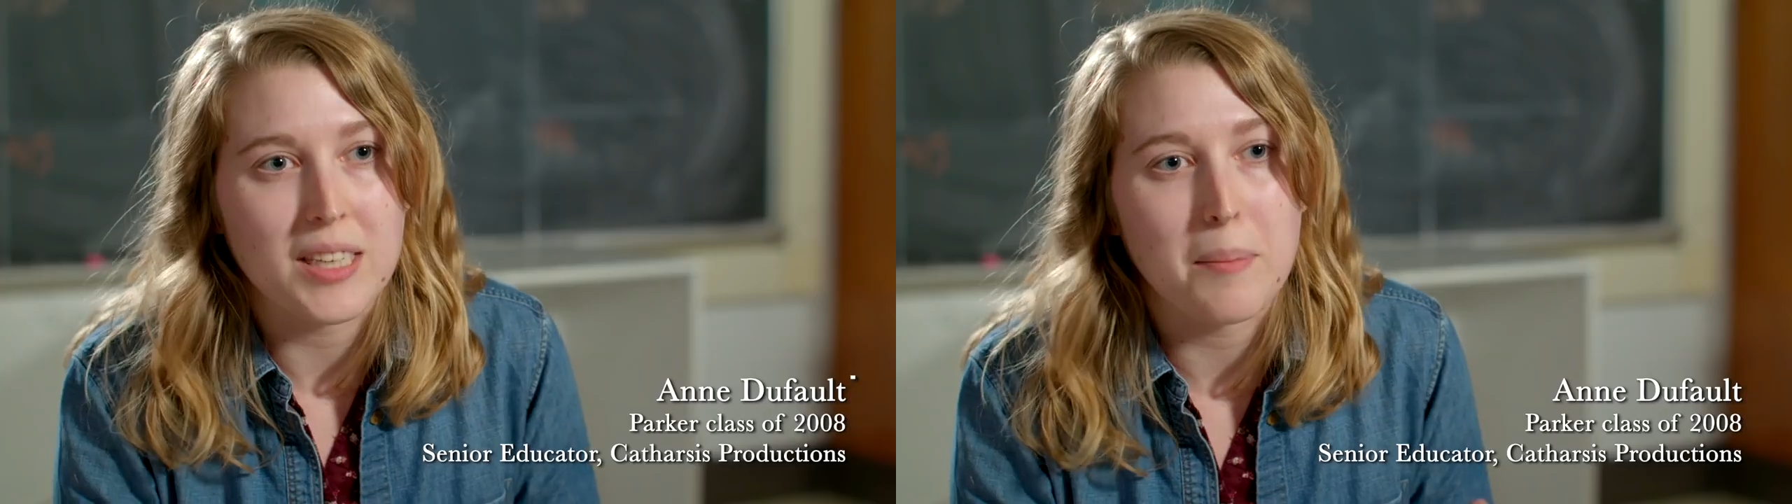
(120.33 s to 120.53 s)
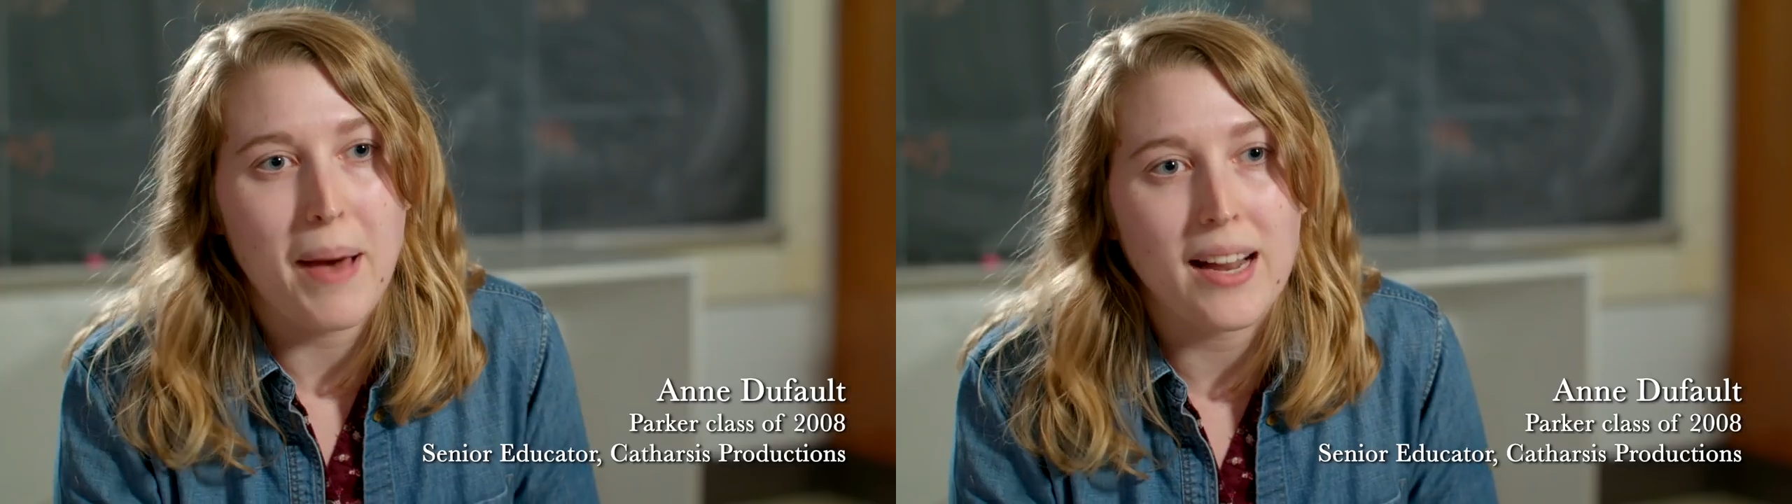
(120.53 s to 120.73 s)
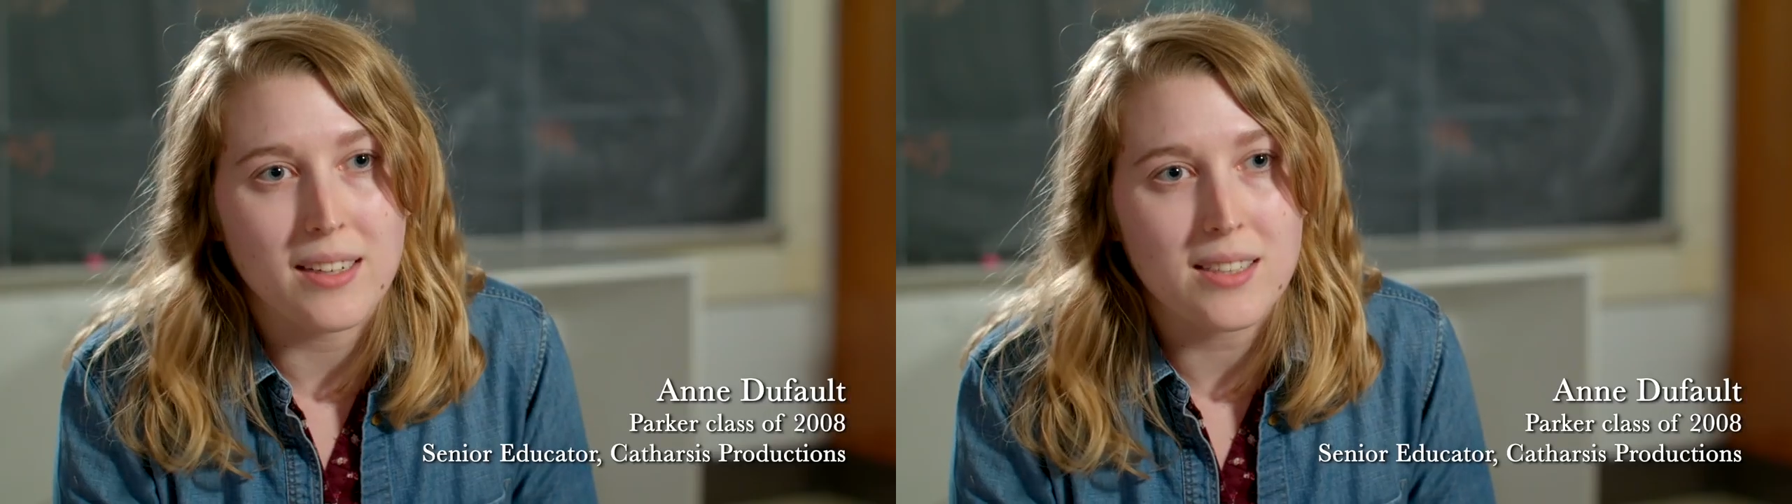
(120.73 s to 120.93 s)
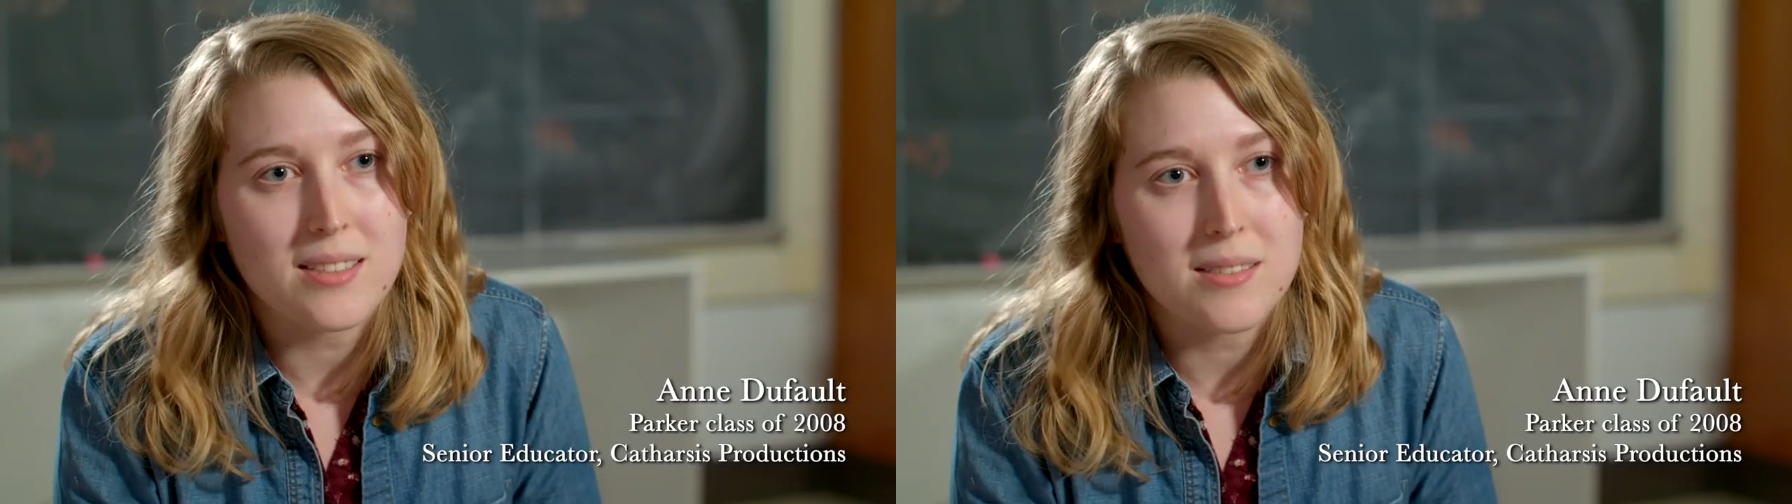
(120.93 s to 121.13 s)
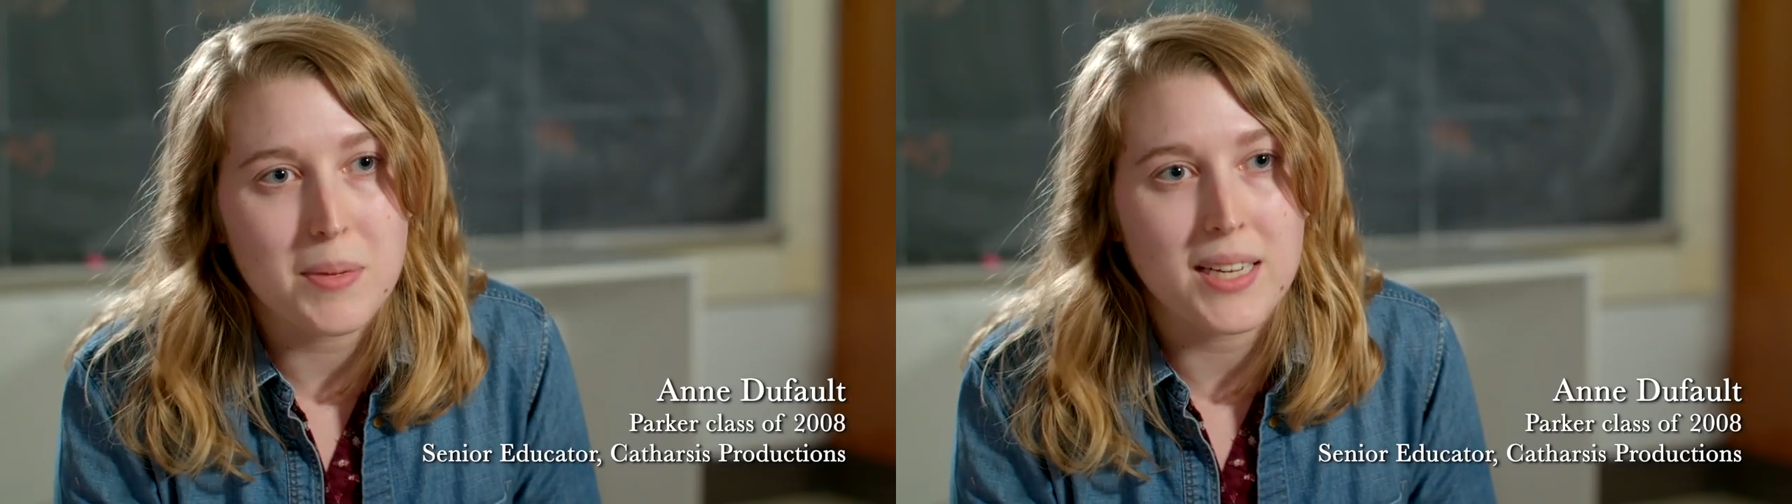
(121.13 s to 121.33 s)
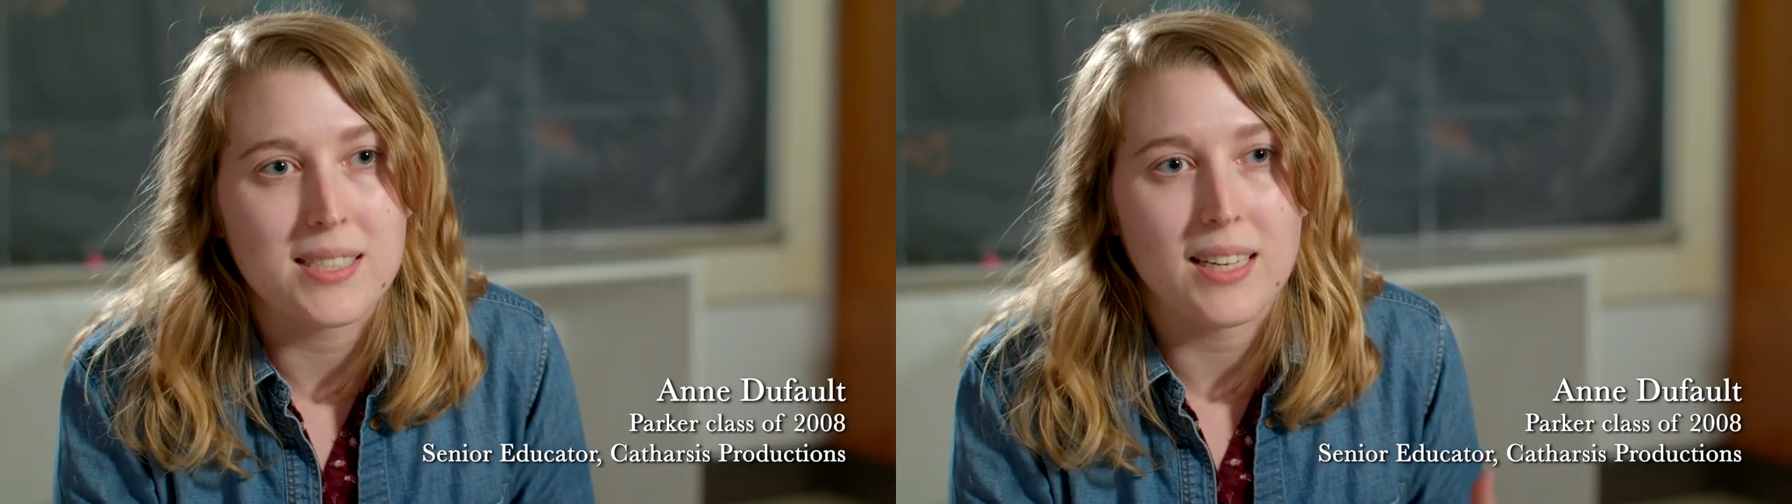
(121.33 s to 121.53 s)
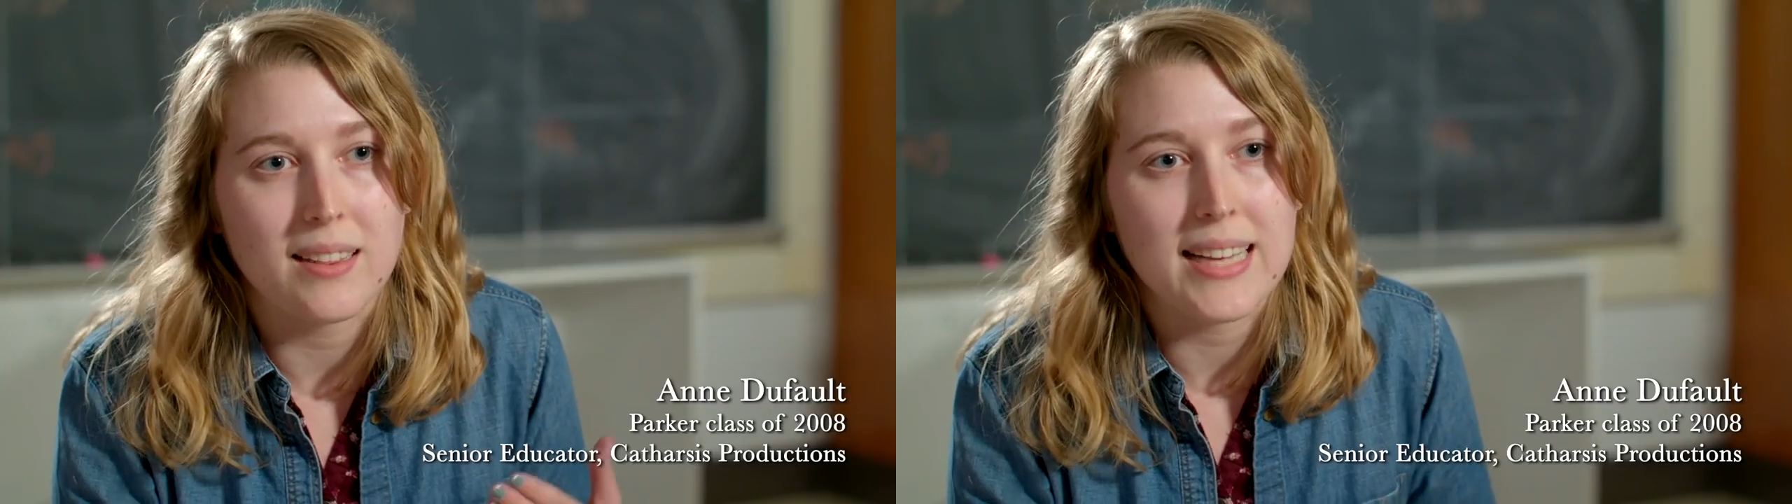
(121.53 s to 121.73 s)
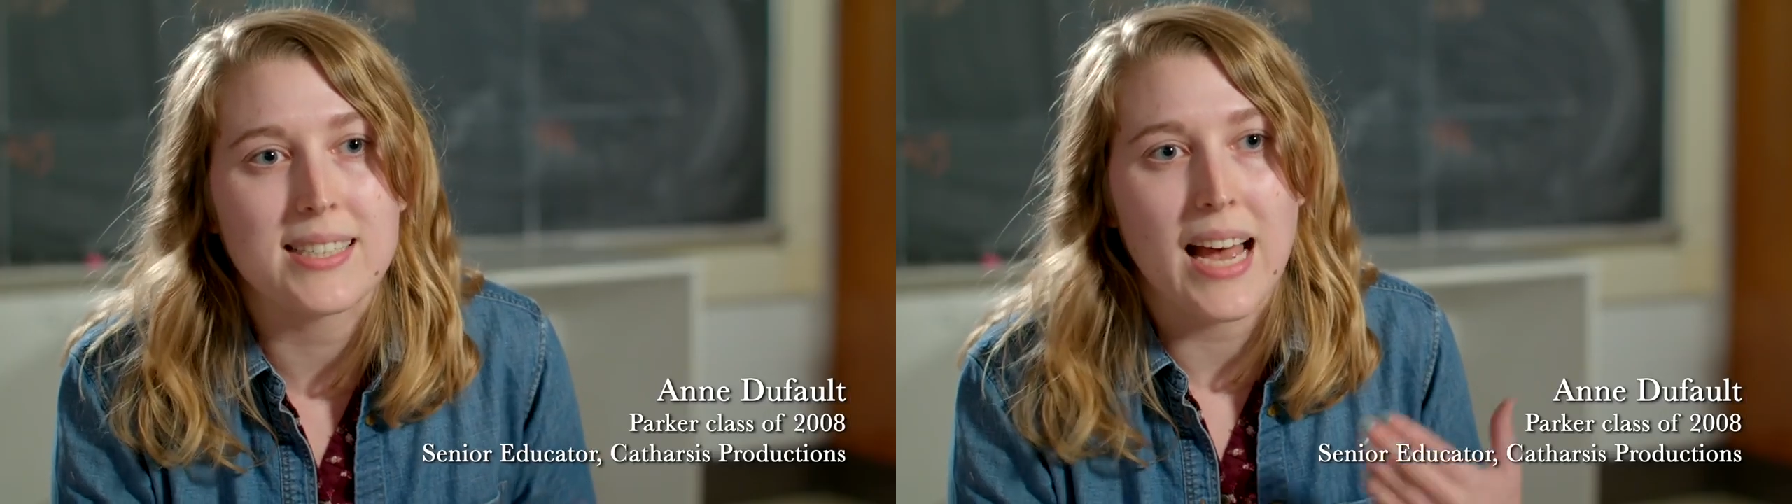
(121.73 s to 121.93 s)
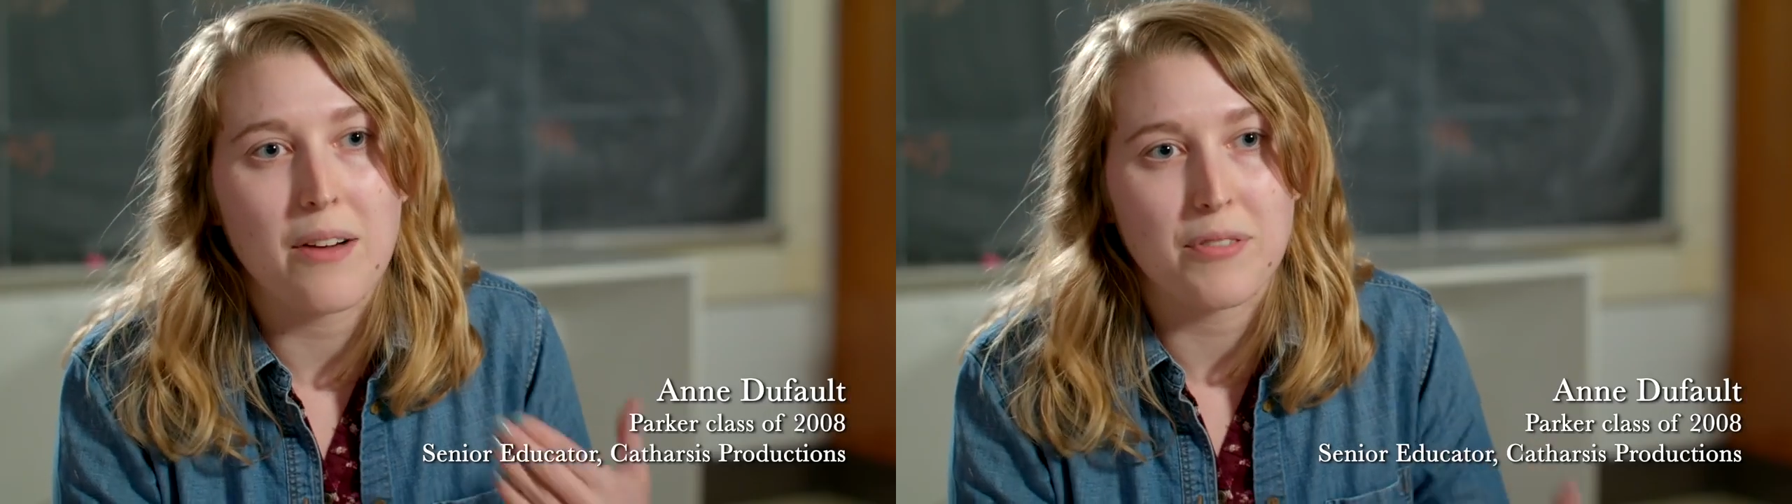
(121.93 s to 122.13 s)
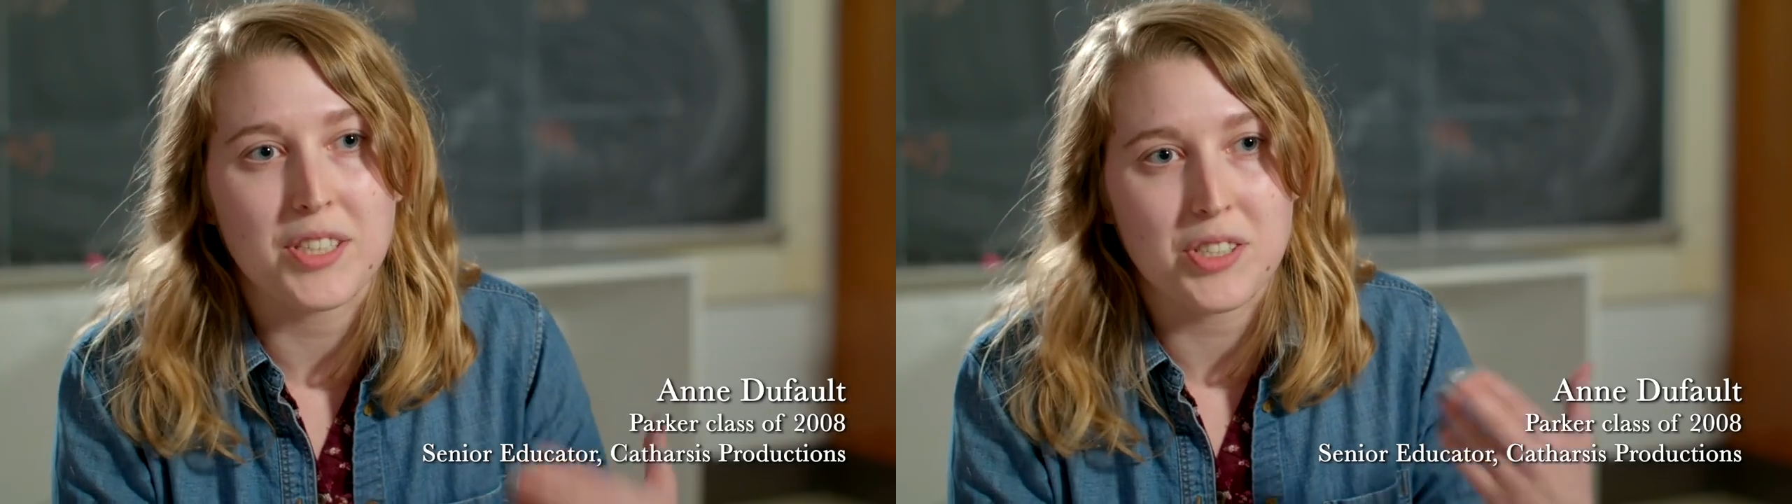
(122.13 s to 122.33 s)
really matters because it lets
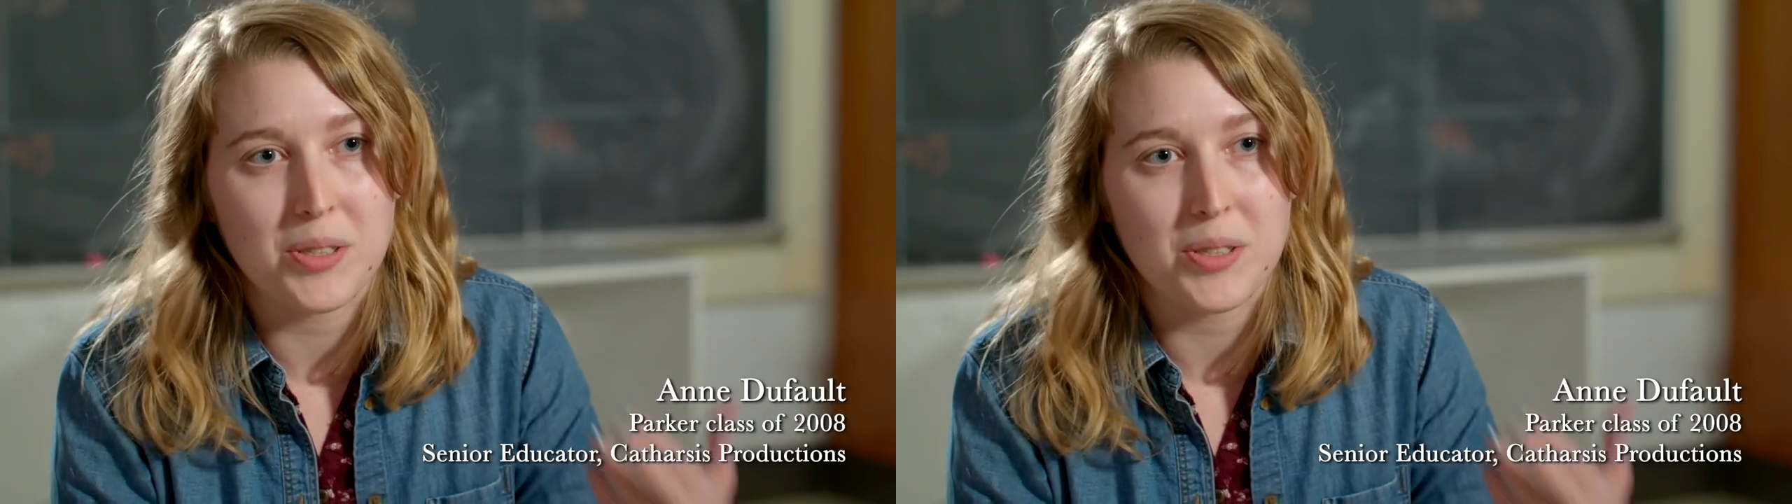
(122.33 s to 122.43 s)
every